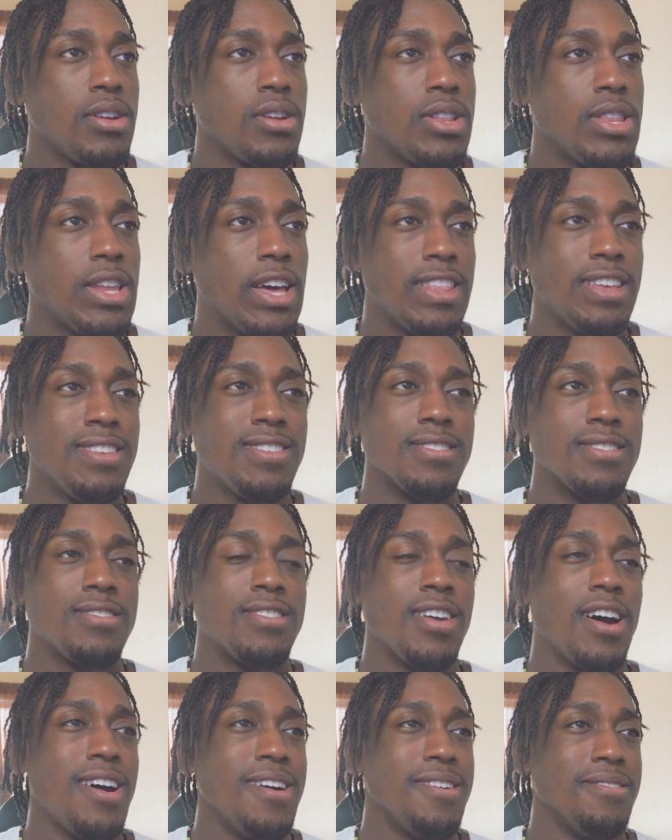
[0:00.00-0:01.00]
Now this is
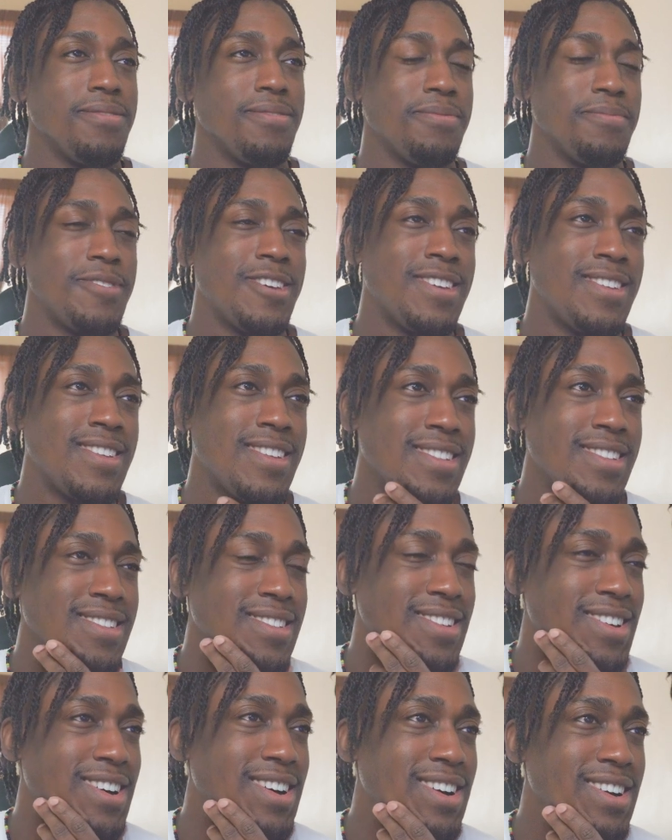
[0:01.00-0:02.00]
tough,
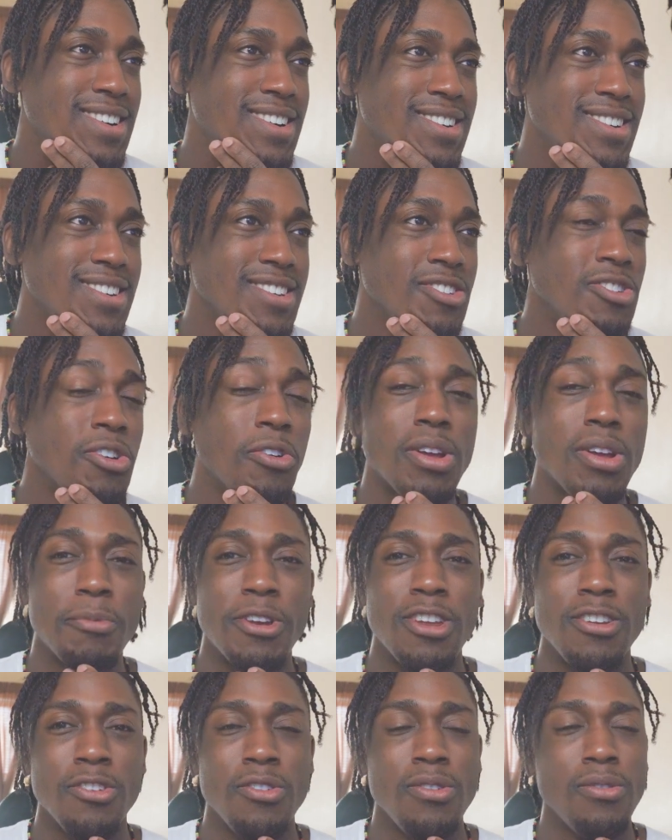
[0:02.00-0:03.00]
man. You know what I'm
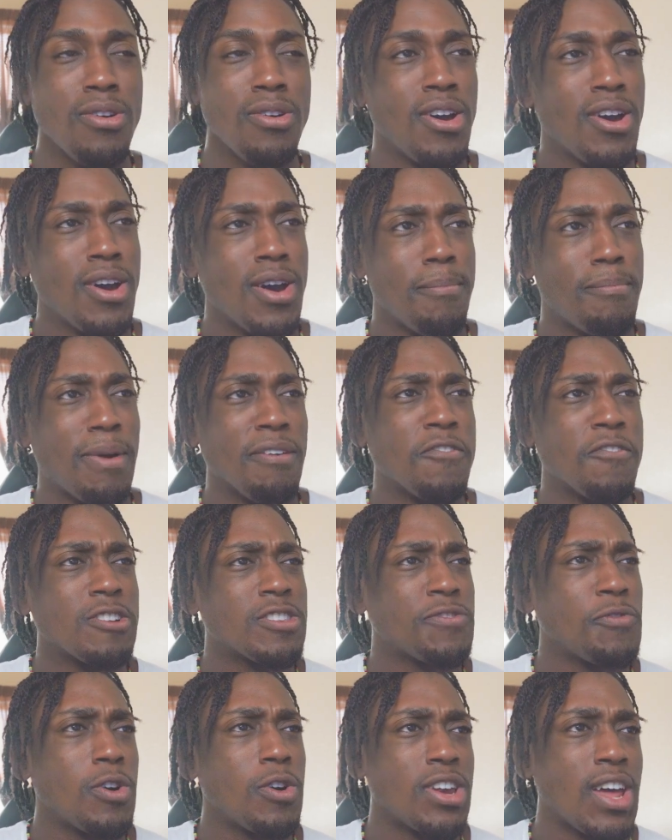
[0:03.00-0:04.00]
gonna do? My
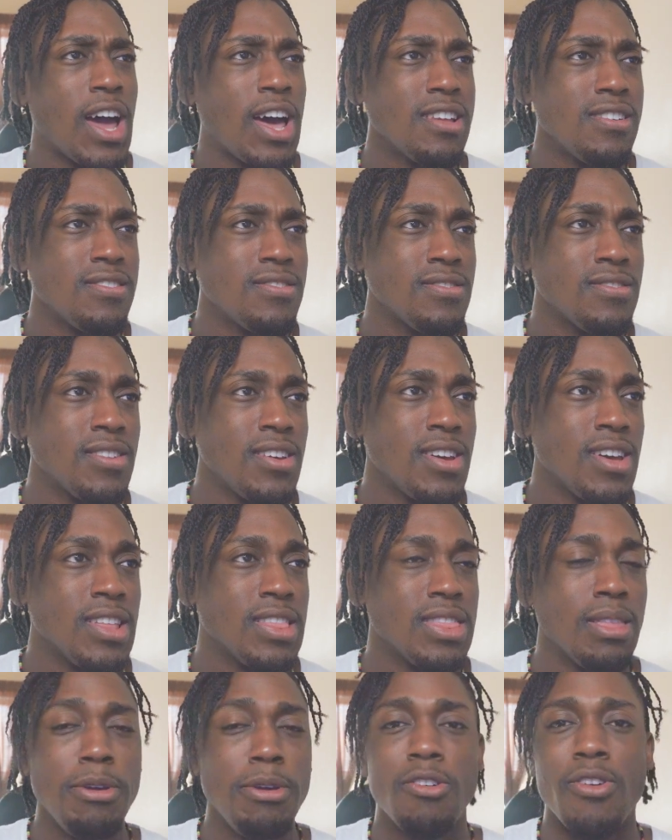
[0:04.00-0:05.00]
first
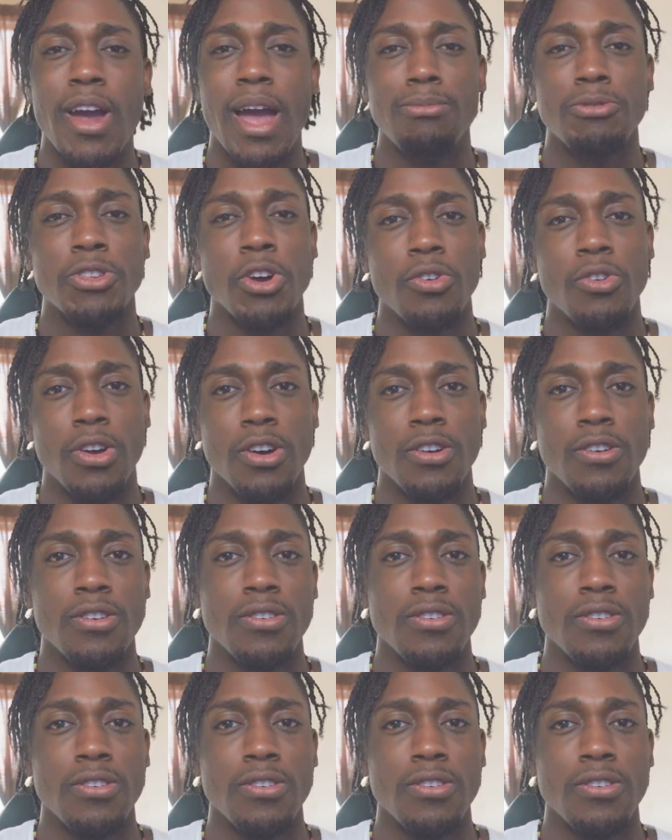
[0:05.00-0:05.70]
$4, let me grab Todo.